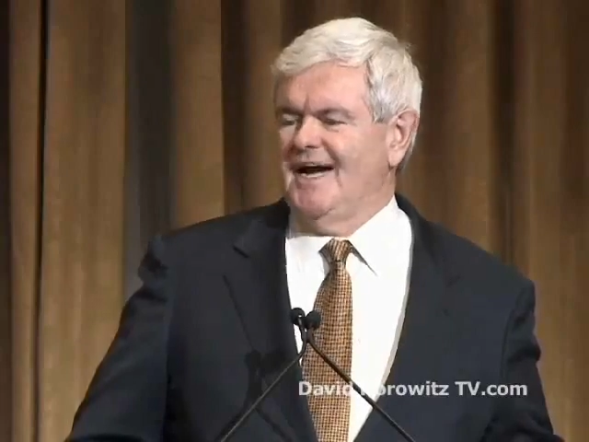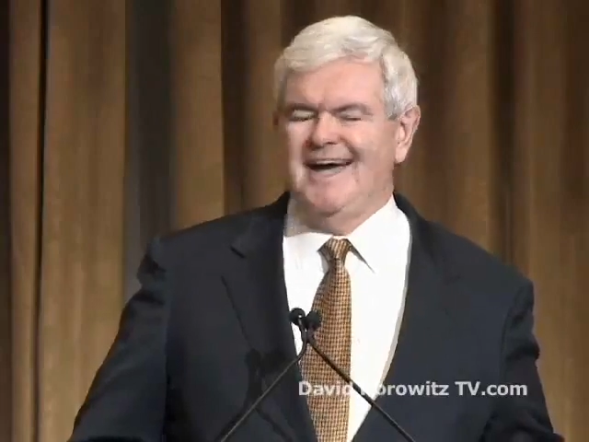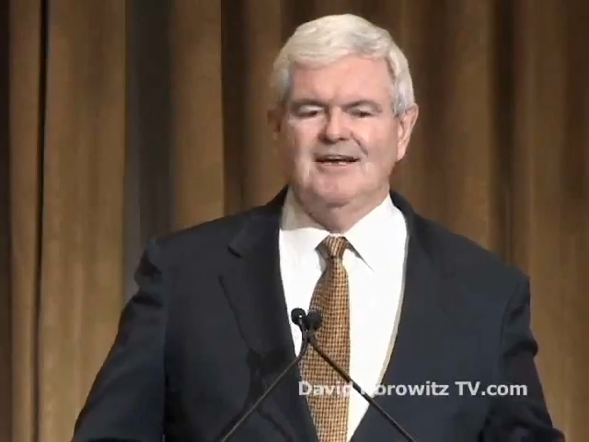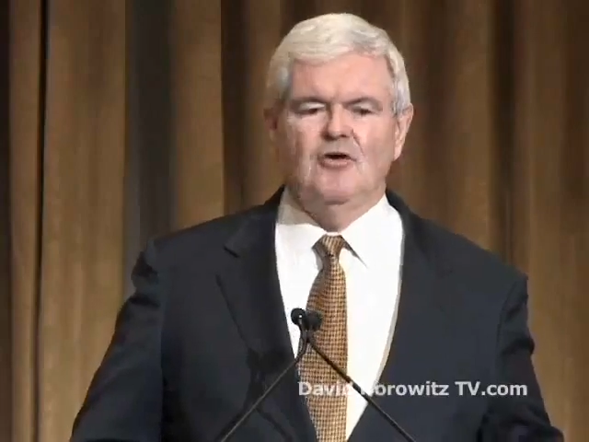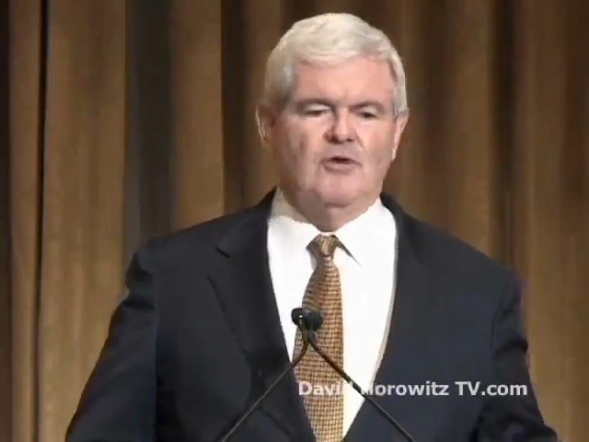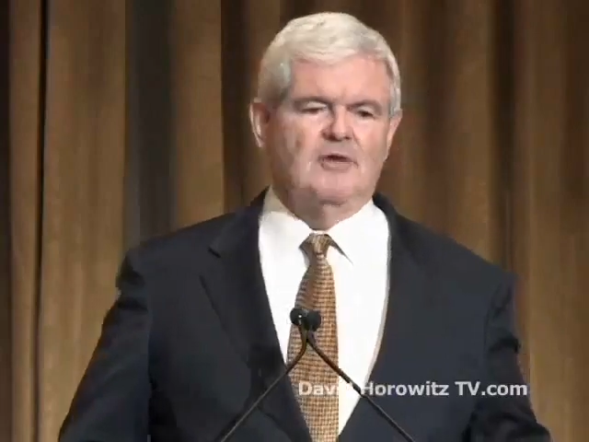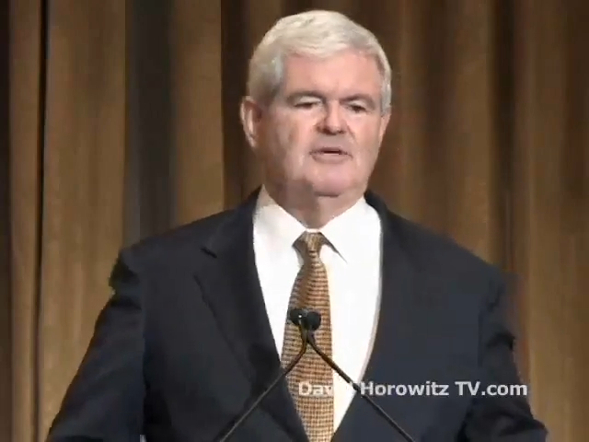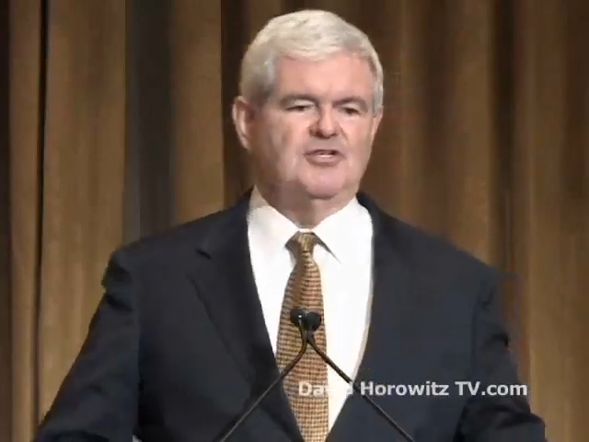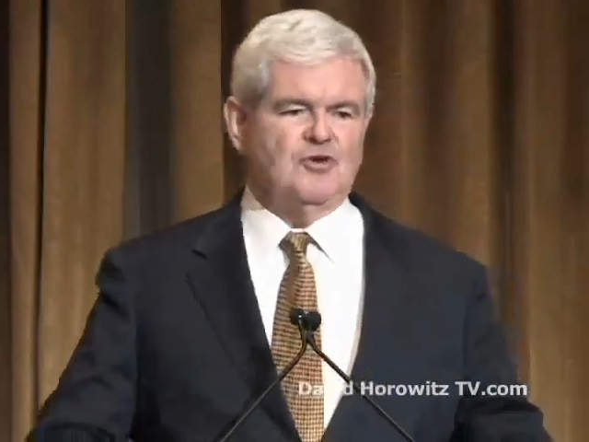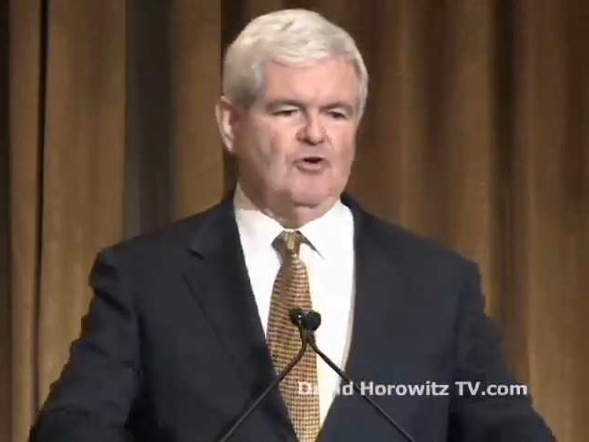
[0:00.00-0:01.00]
I don't want to
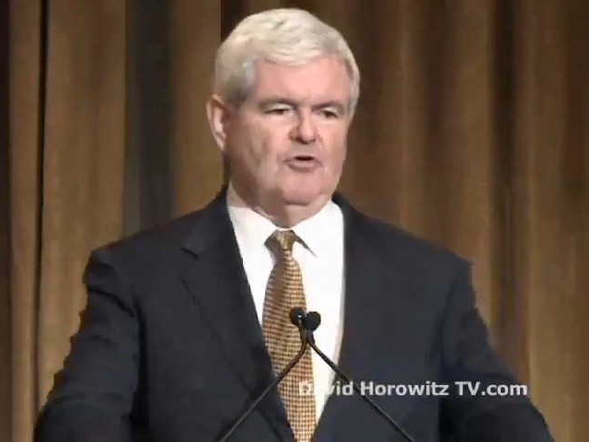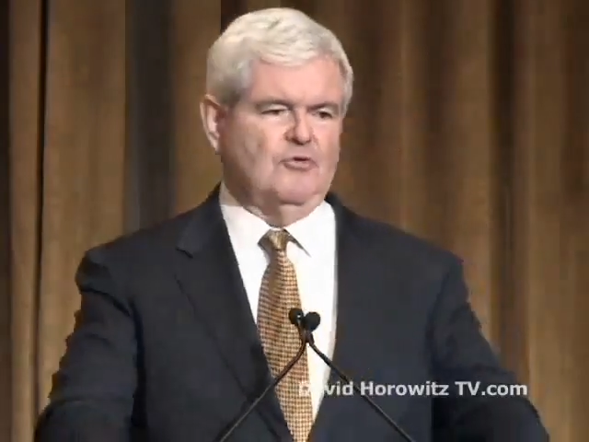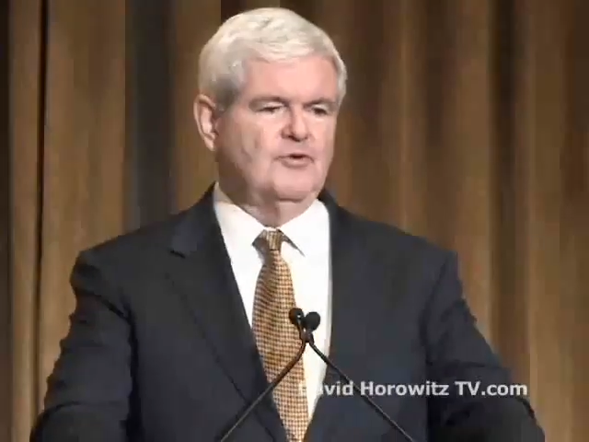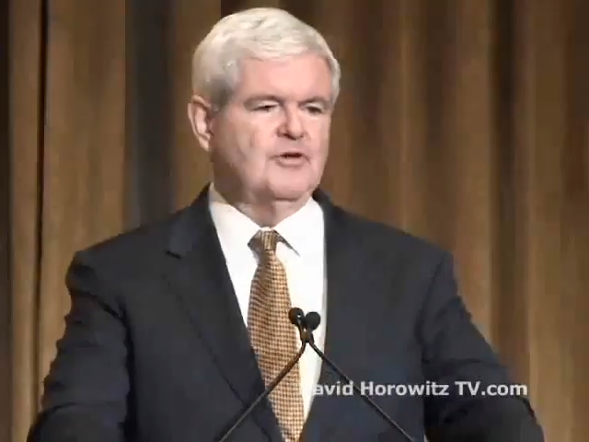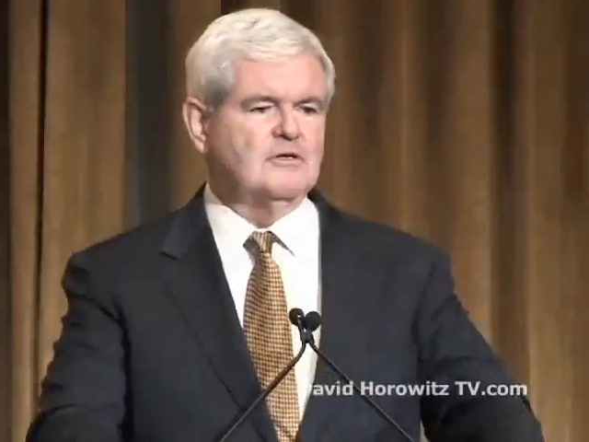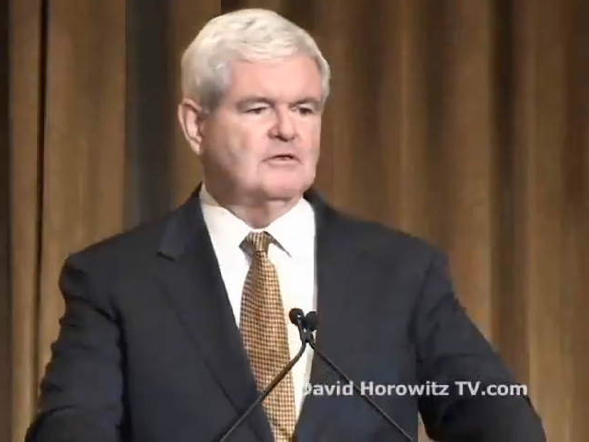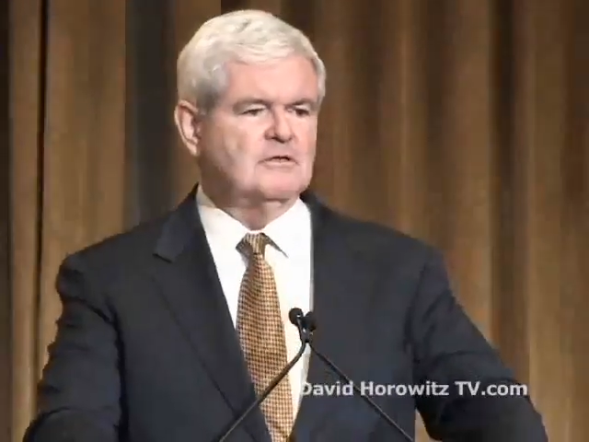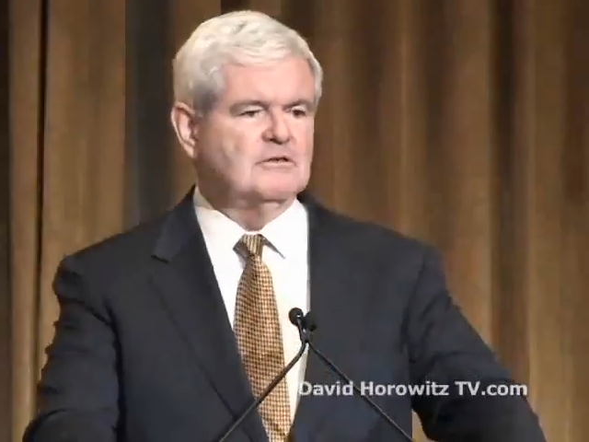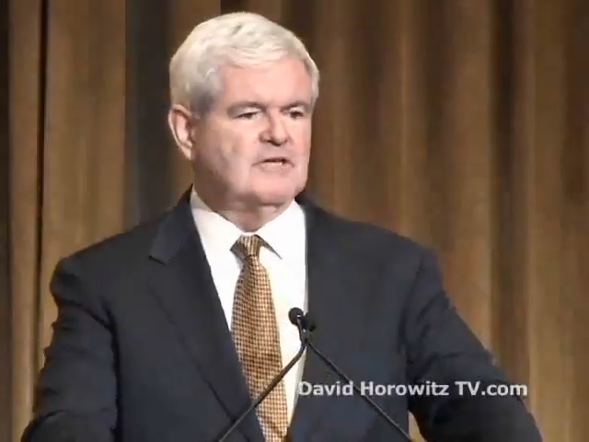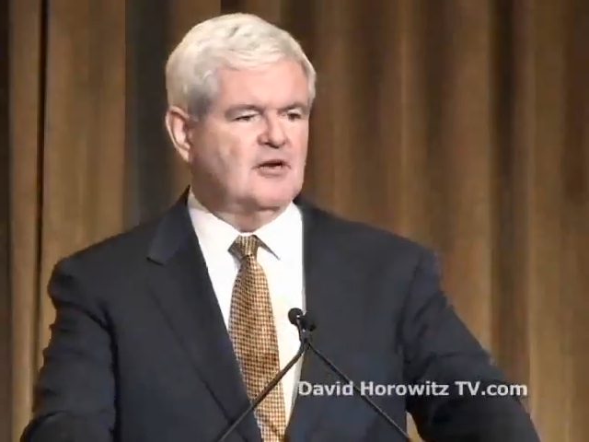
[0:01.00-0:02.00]
be told
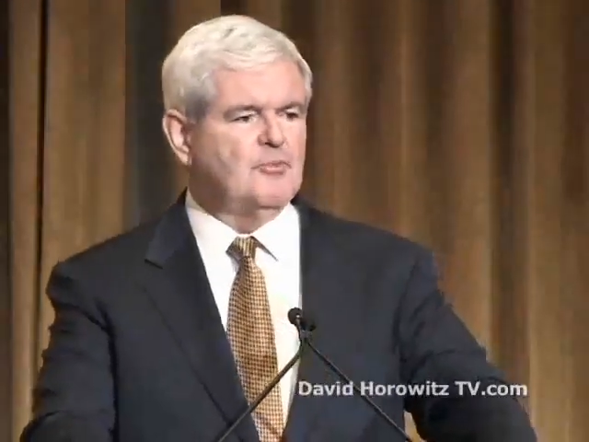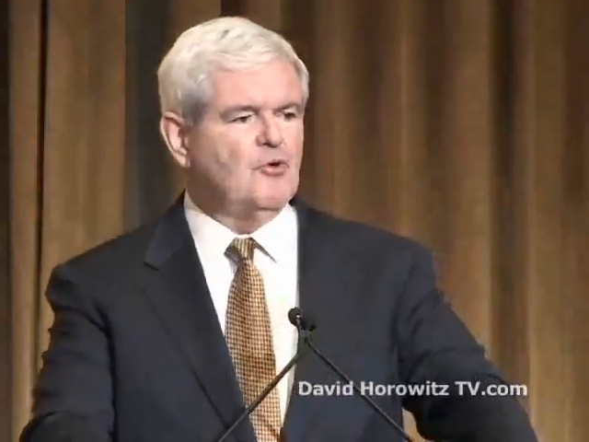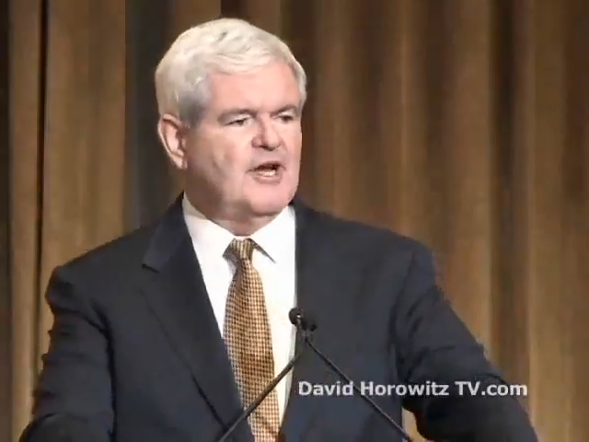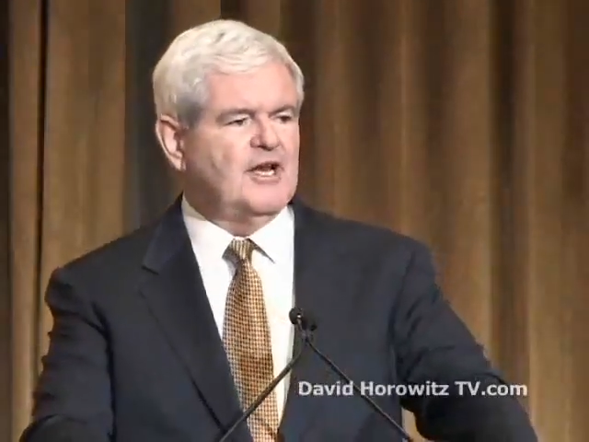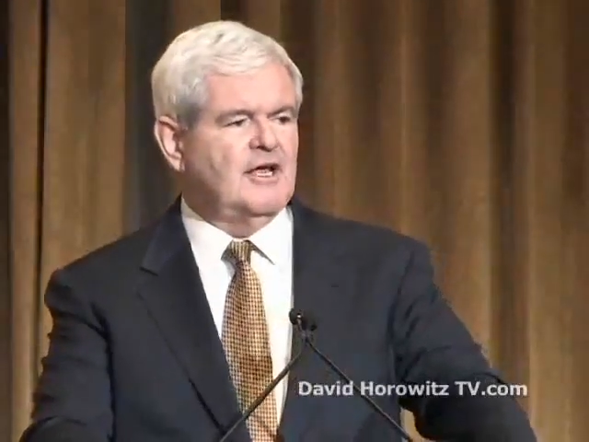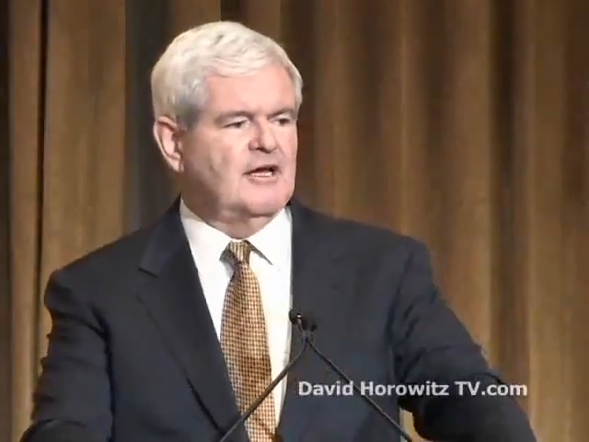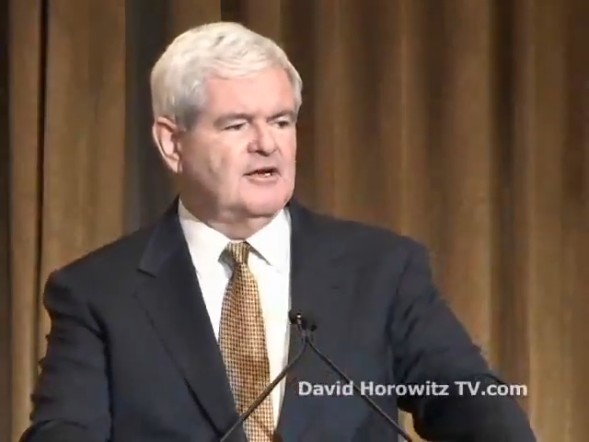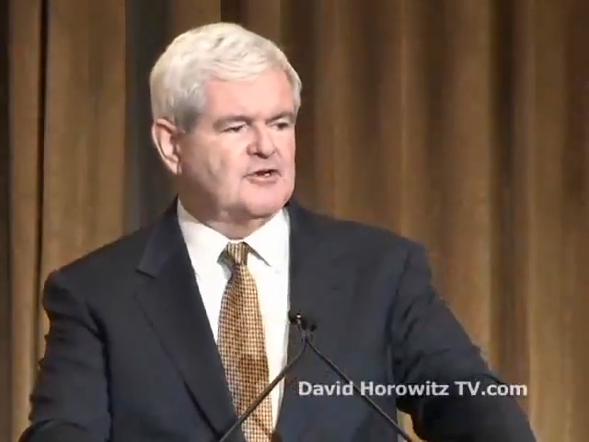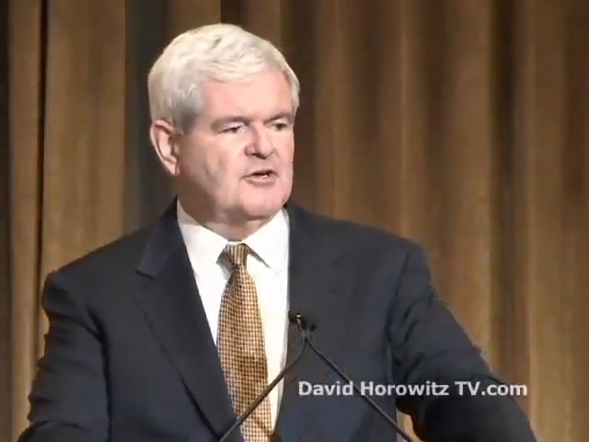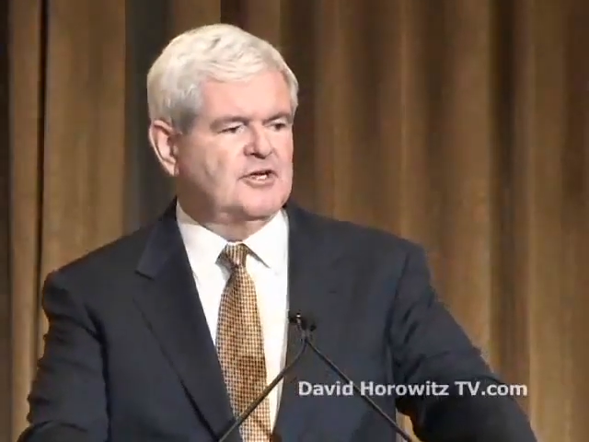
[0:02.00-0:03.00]
that appointing
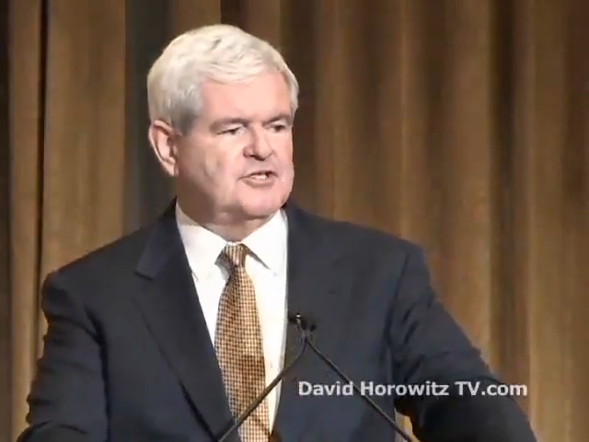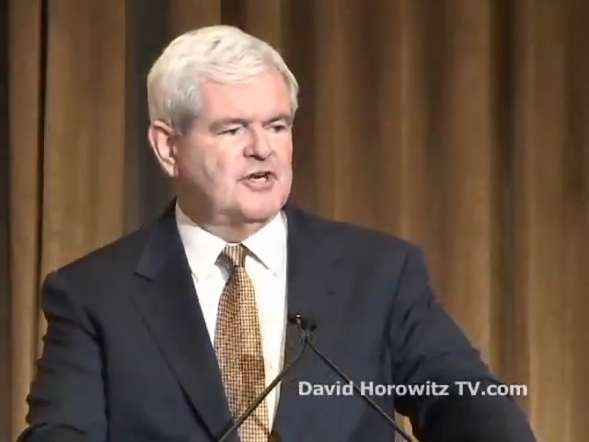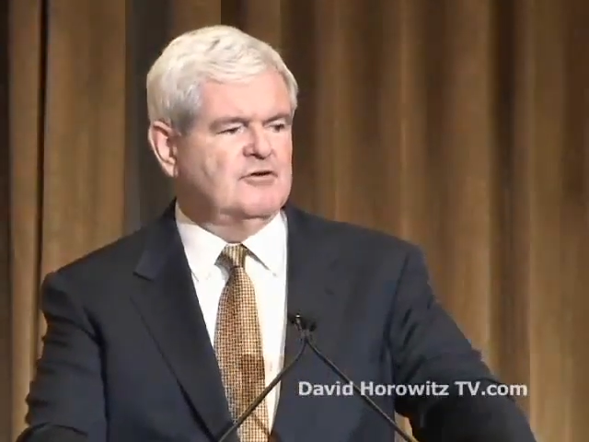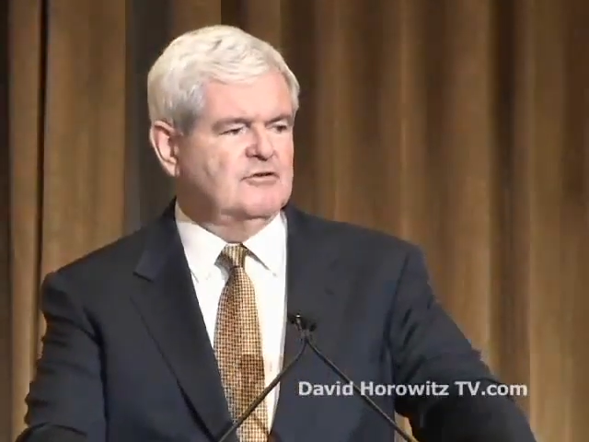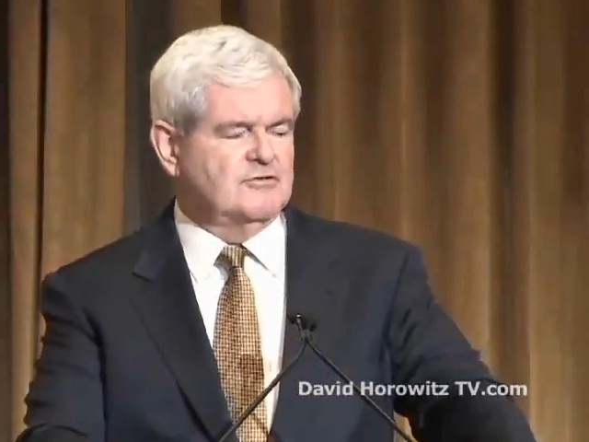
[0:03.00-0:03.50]
an Attorney General